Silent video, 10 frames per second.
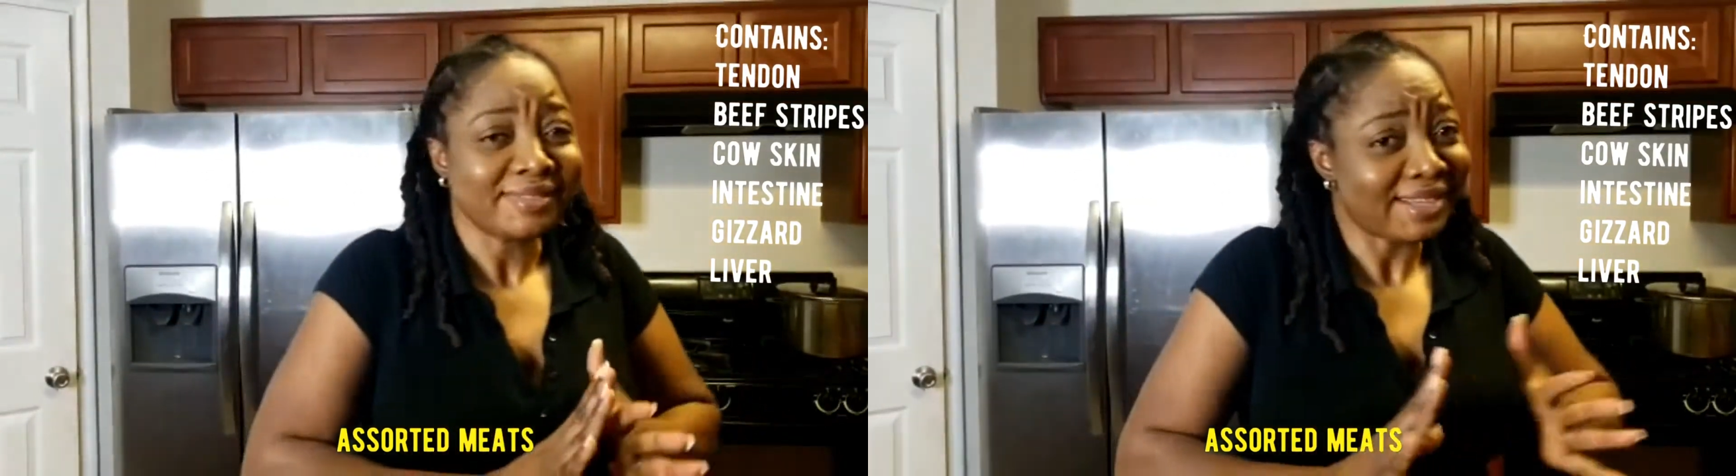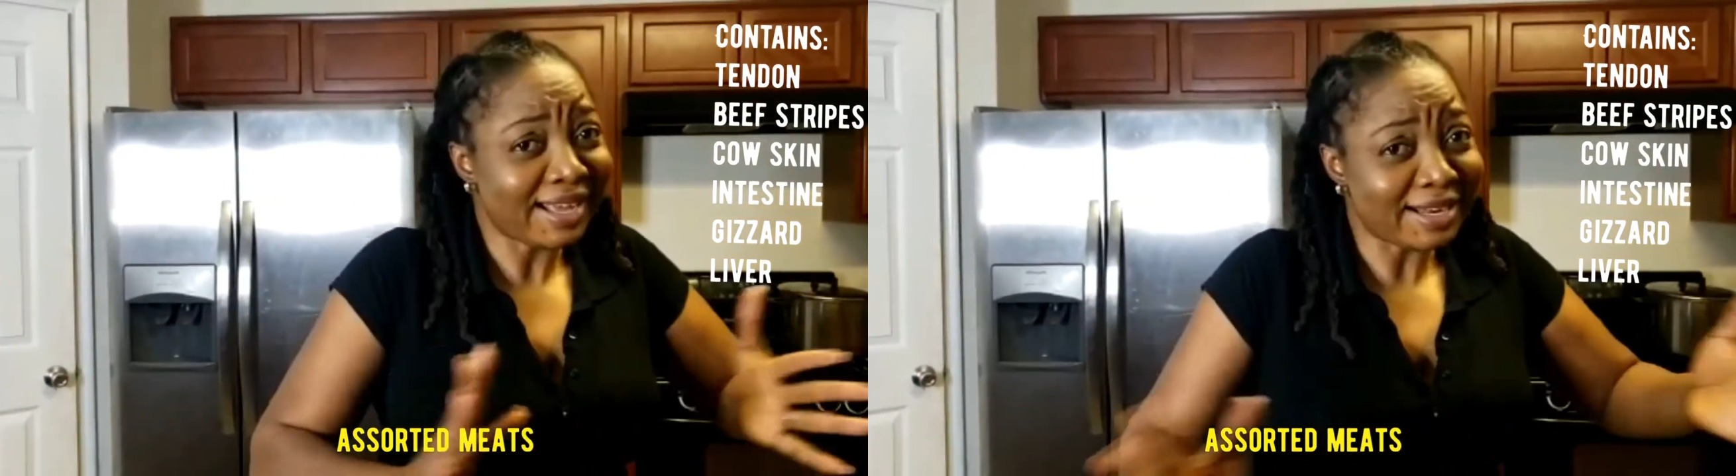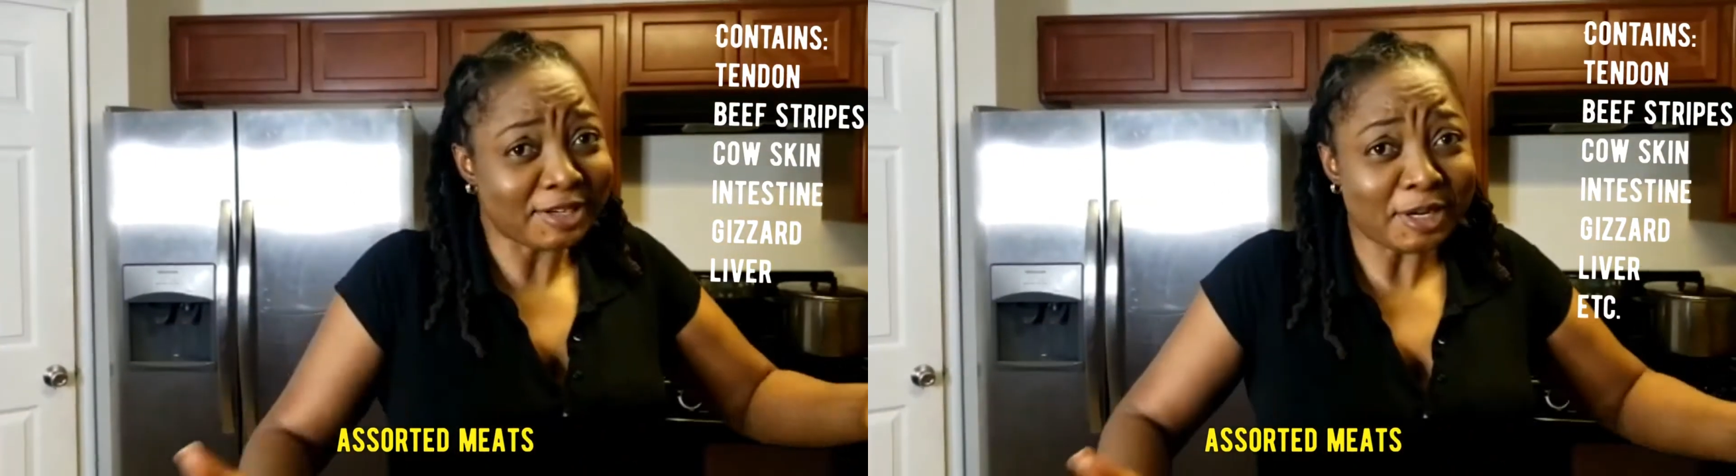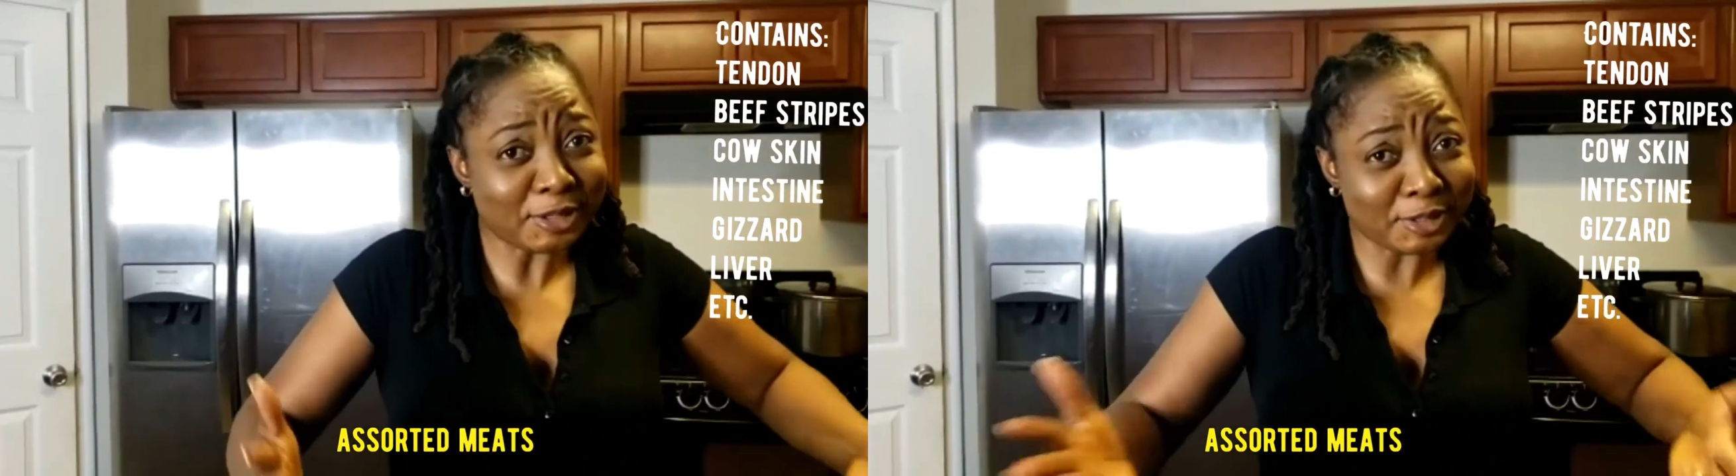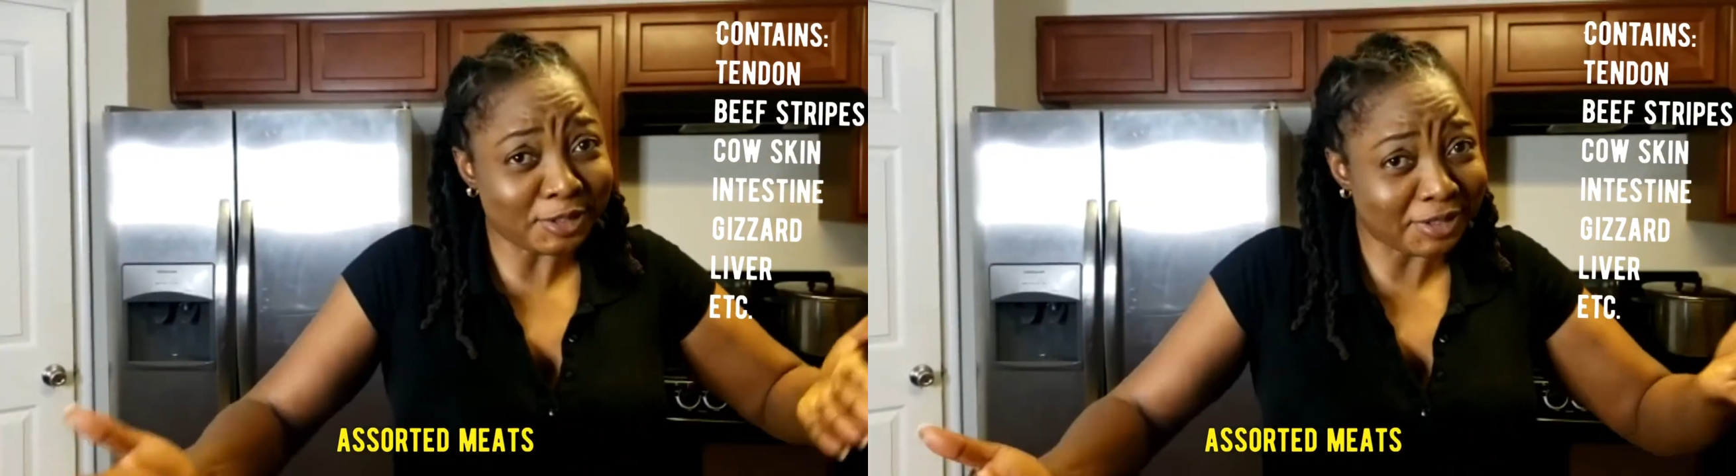and all
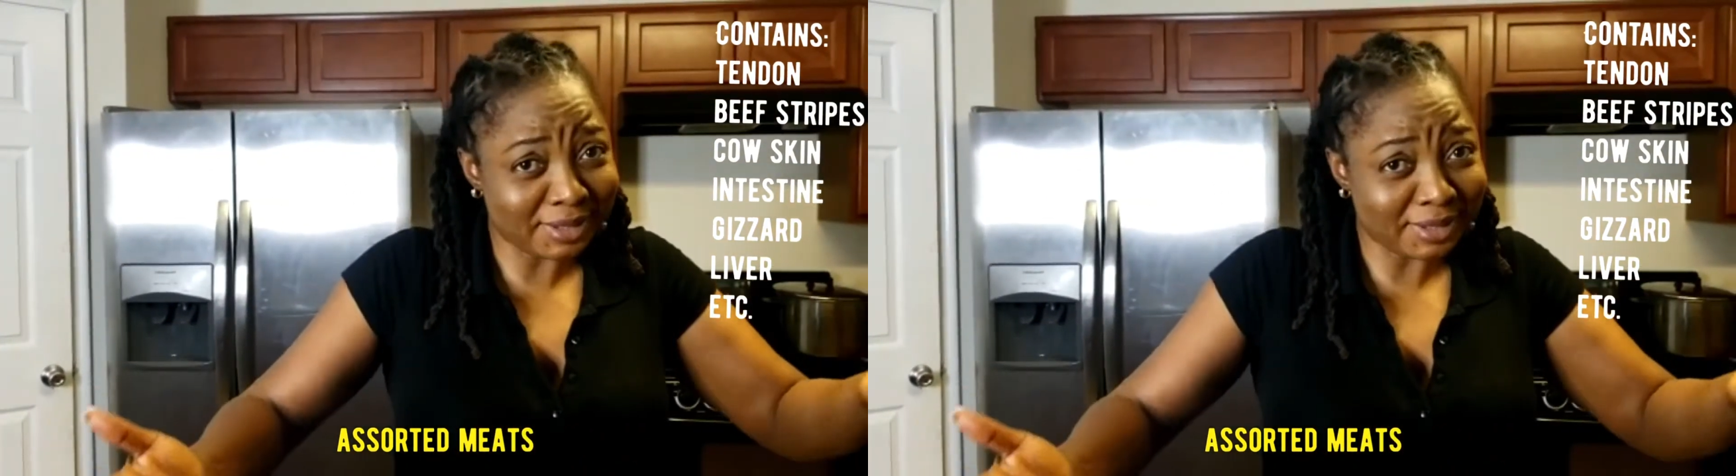those